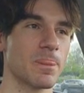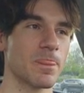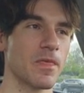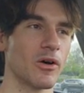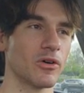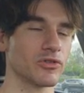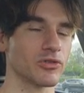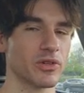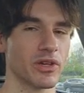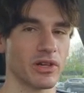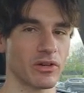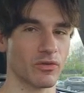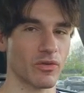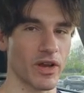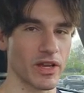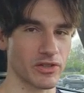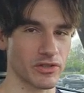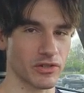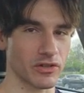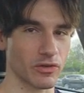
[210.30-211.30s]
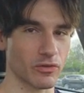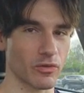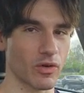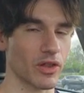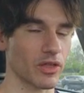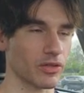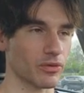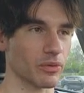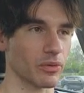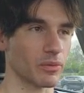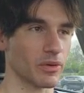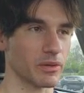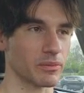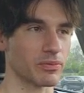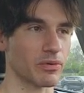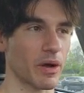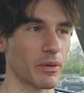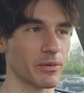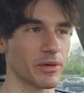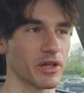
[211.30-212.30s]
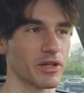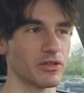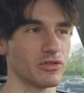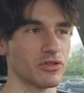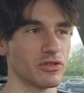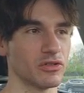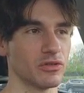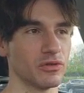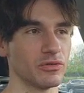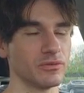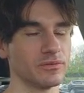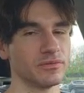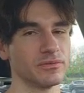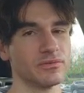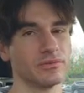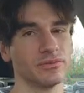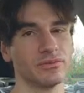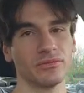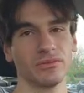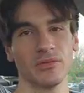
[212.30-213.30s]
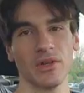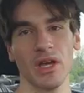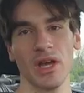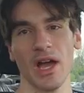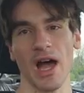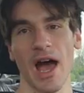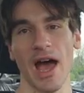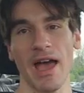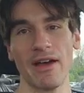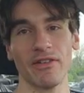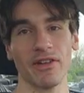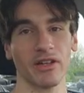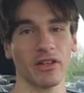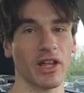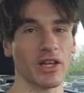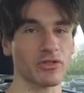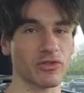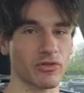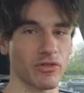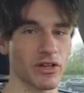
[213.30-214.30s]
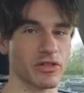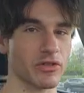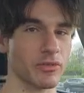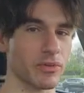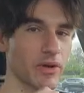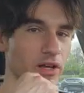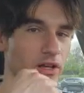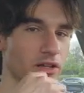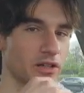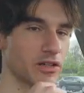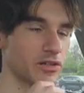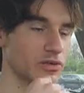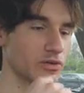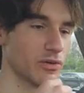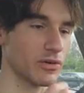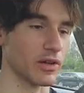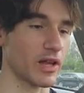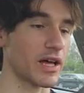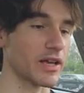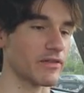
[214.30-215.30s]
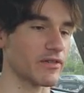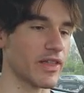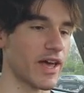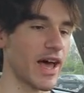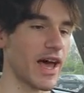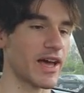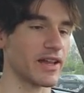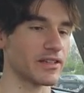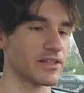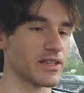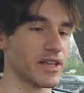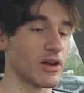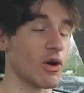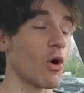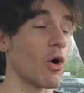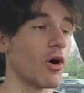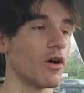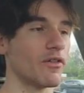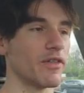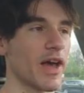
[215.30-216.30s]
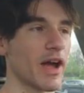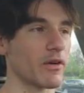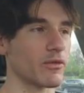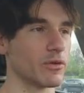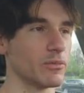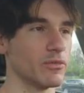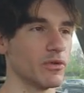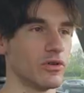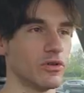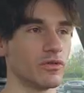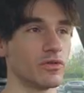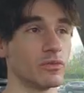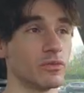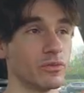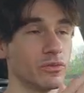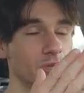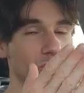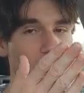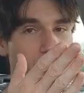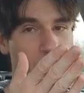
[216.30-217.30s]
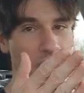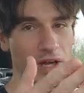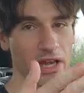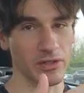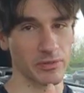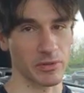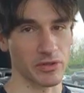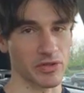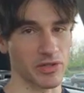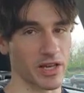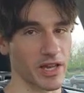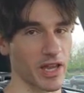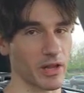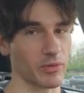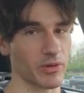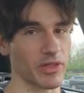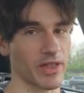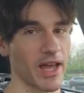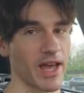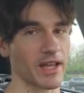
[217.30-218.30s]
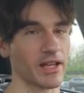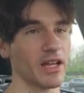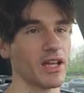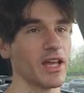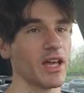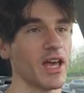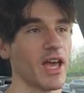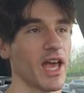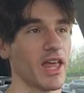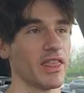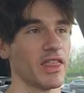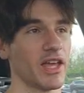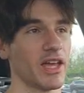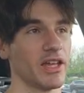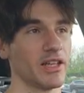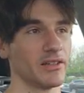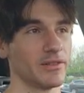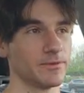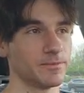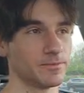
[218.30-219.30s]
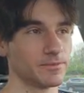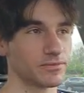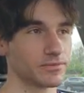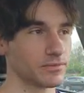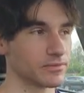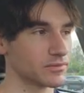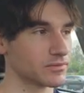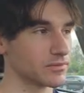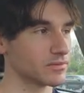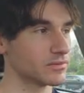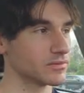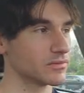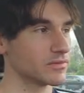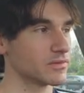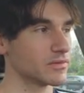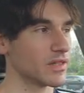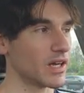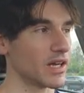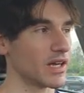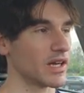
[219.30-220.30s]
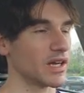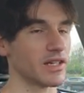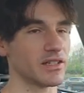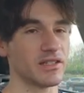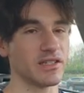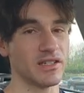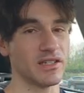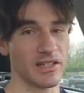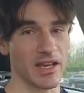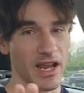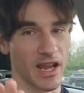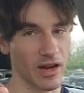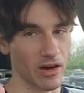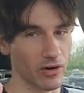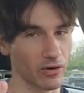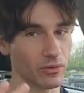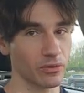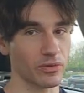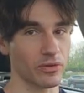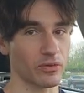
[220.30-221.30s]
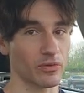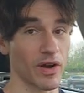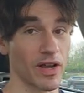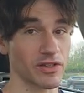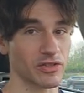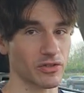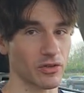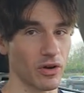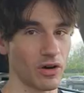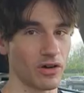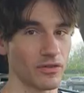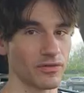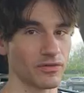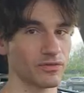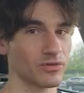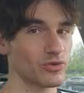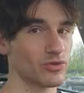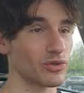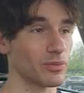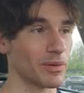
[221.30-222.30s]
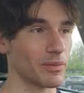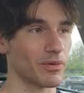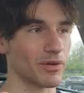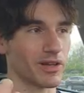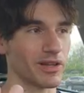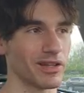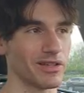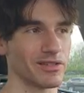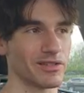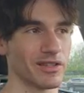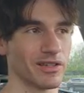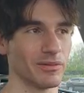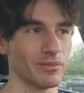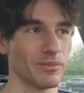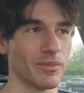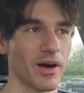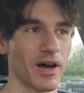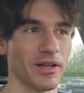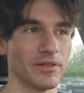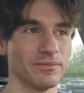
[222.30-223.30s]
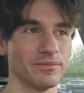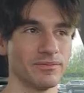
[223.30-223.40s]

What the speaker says: Also get a razor to run through it. Probably going to do... I have an electric razor, probably going to do a lot of that, get all of that removed as much as I can with that, and then nair the rest off. Should be pretty easy, but